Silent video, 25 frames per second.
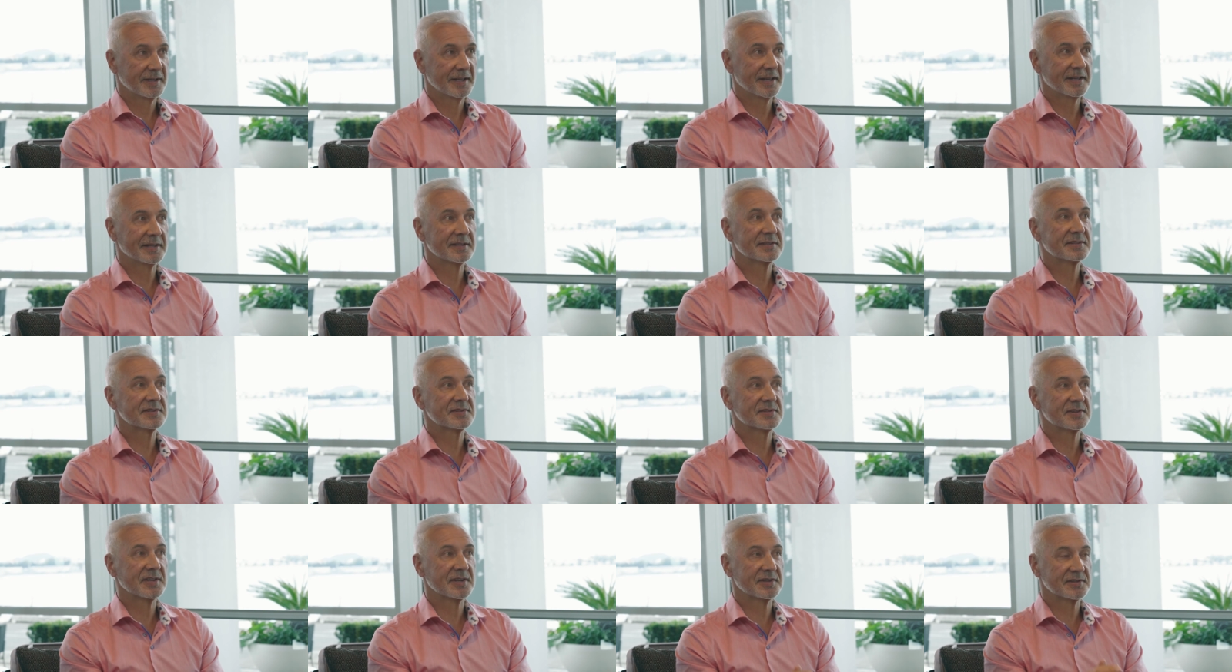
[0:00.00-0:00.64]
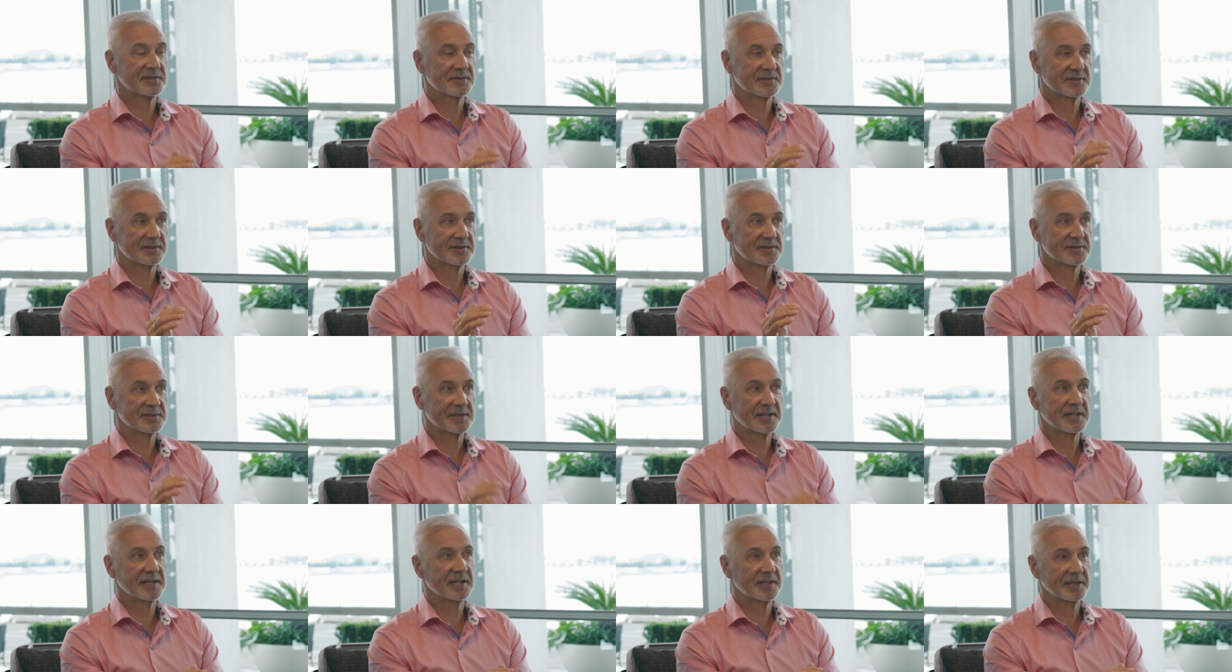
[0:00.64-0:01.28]
It's just
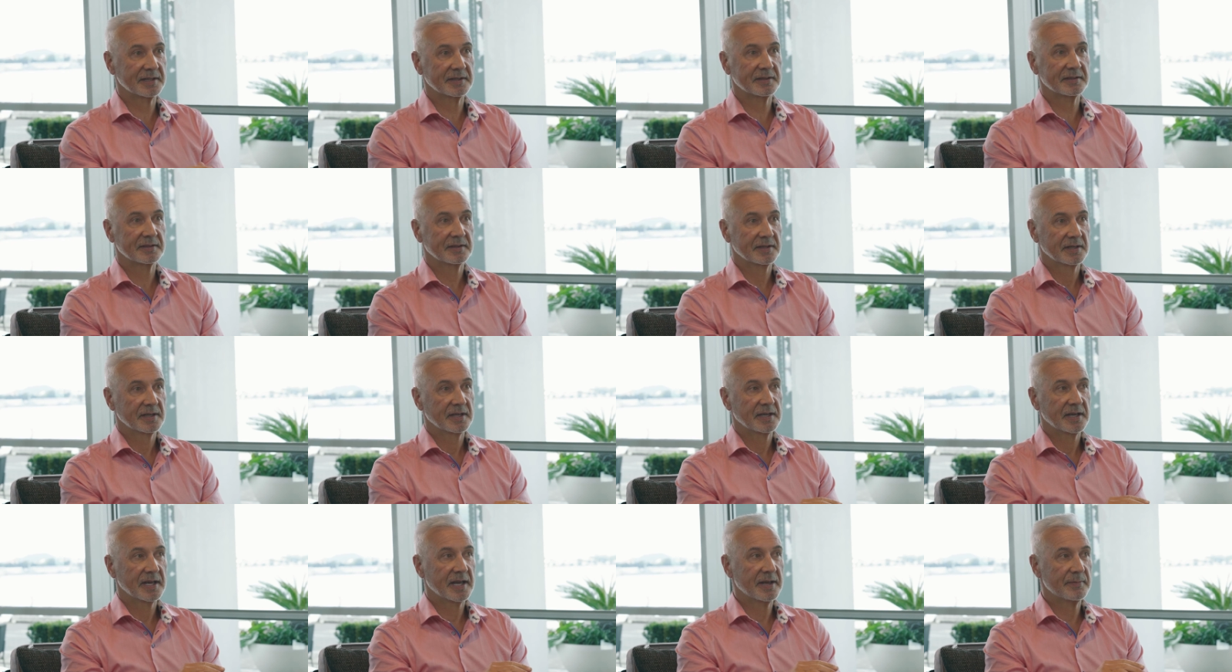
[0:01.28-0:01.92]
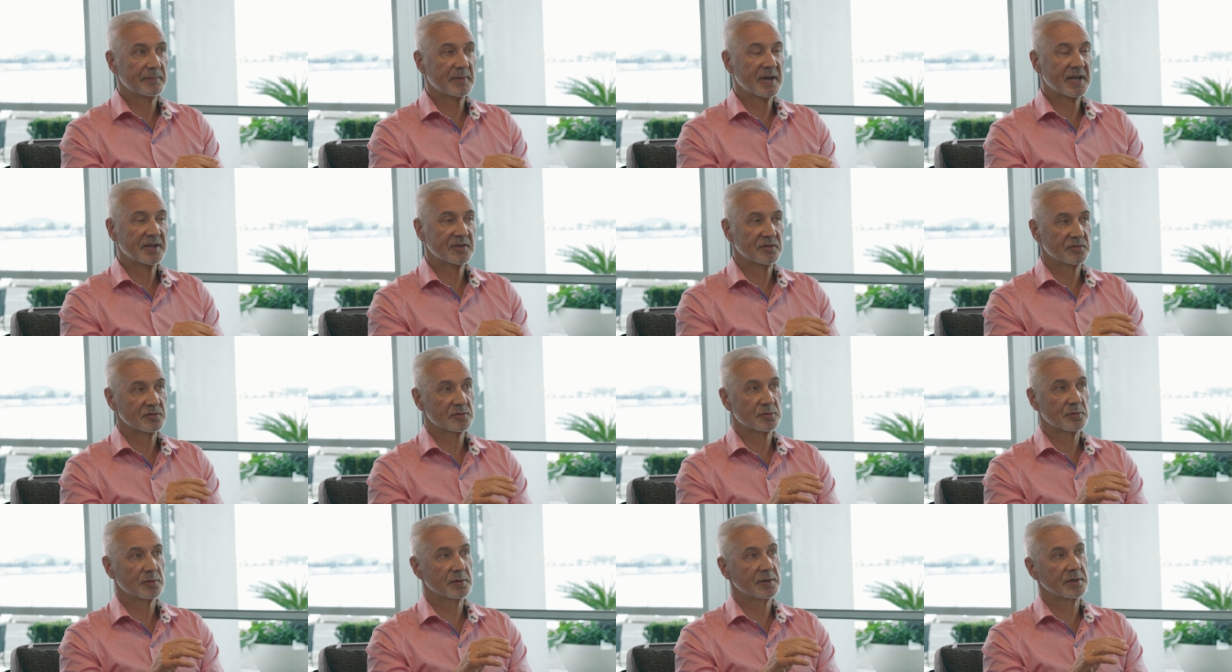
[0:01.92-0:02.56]
selling and making
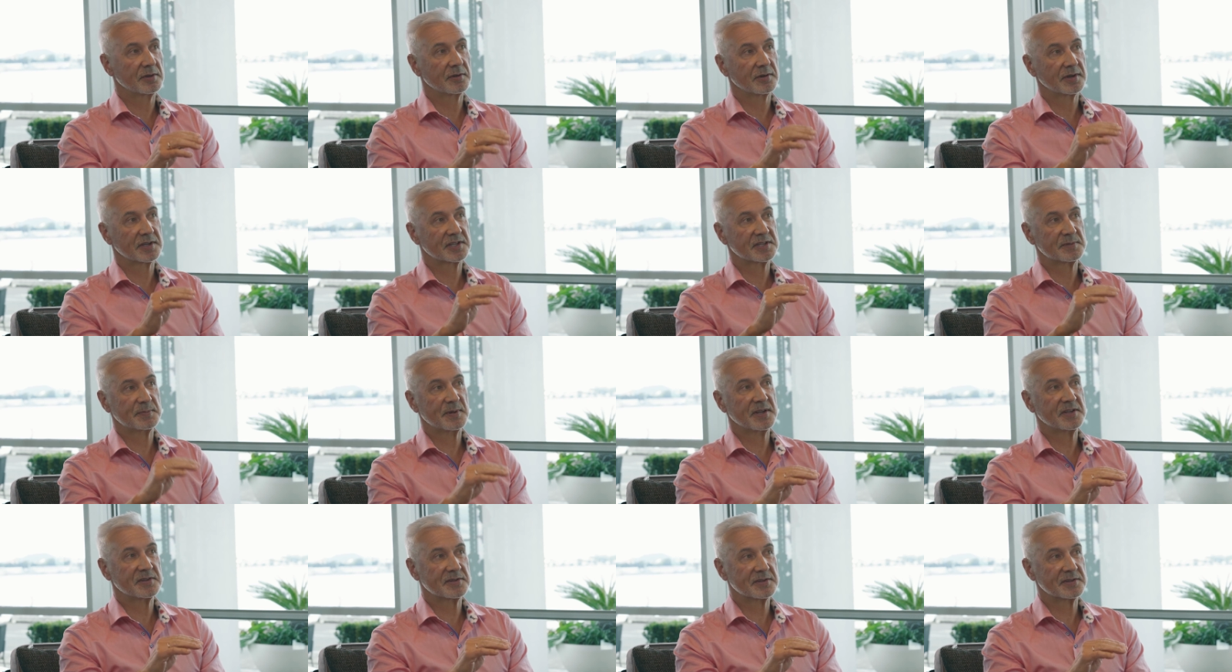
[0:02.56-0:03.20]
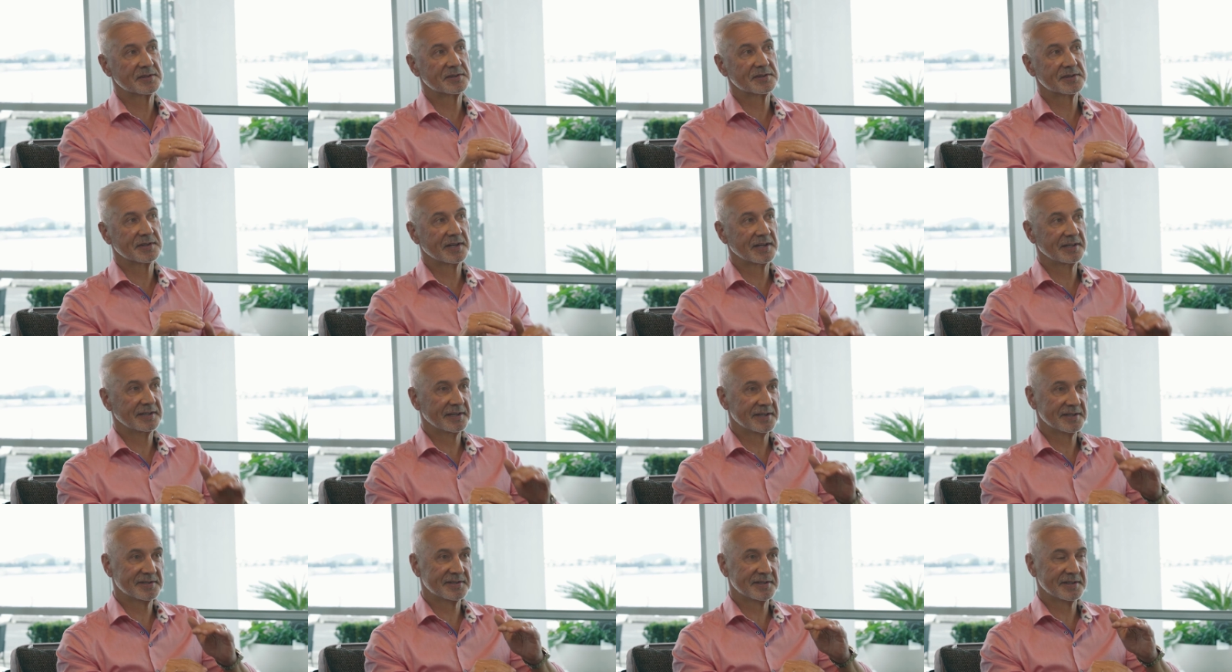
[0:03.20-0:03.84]
sure your expenses are
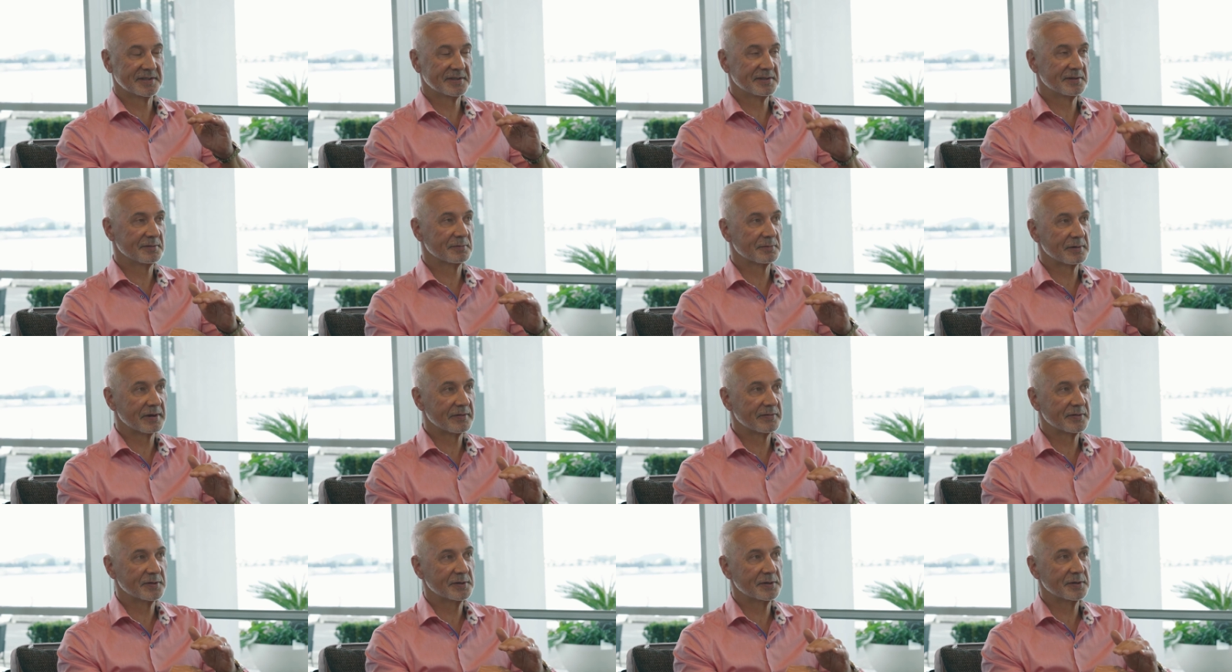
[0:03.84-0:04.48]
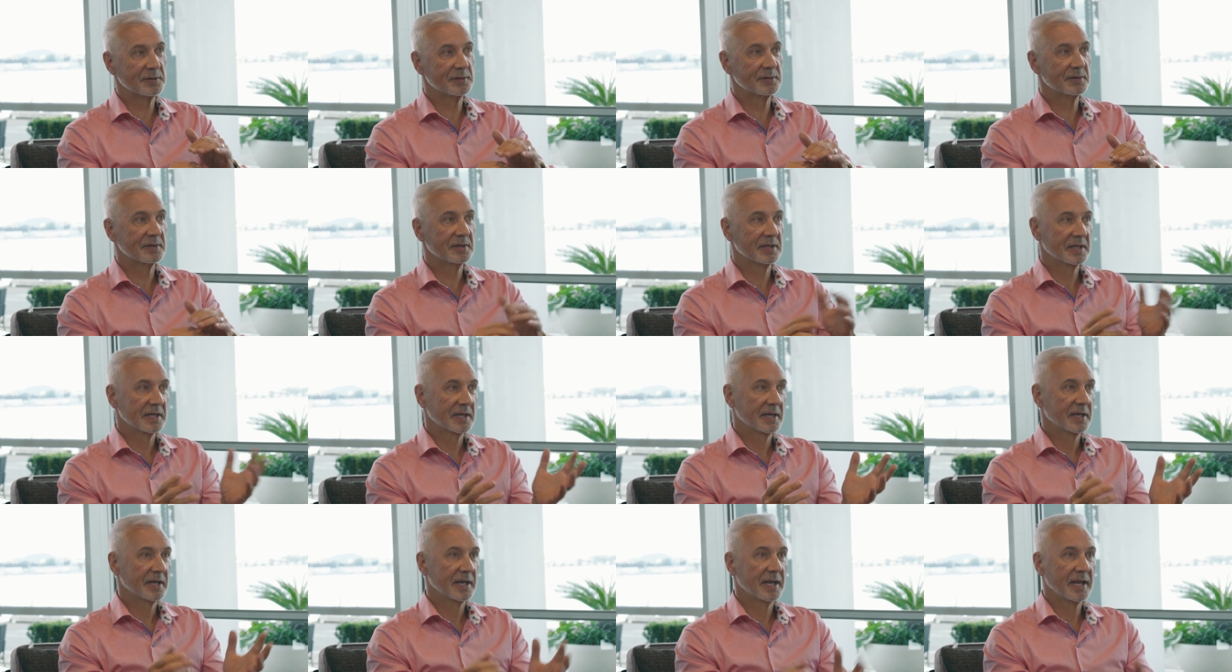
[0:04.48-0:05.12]
less than your revenue.
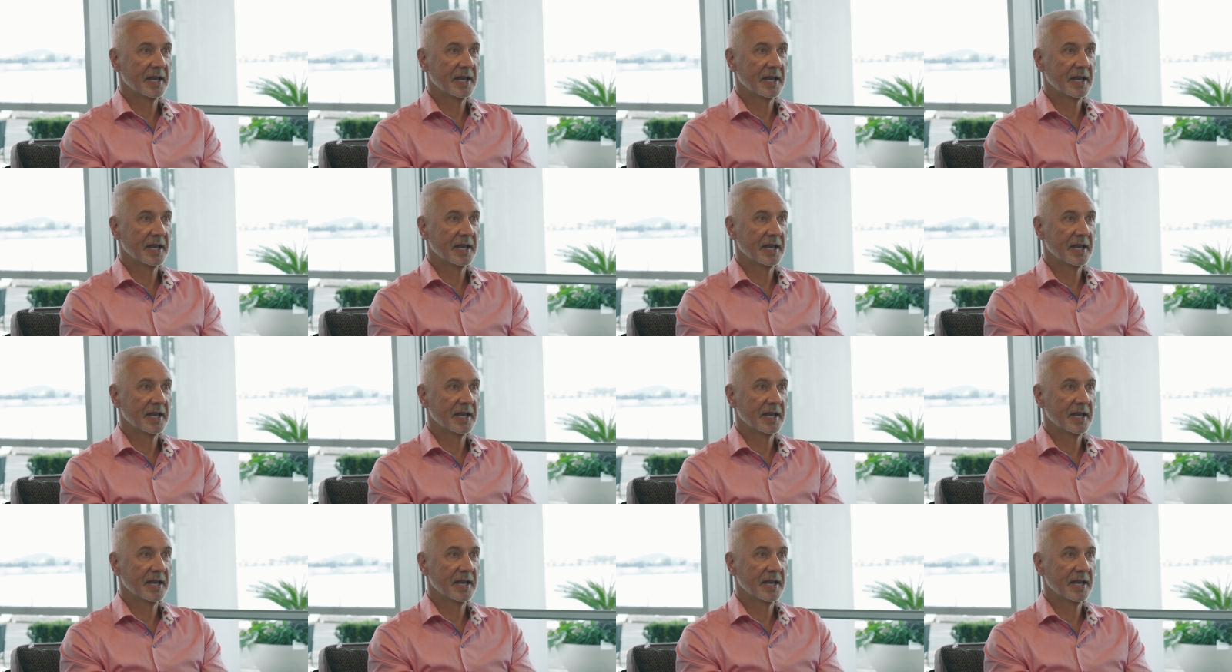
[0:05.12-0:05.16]
Yeah.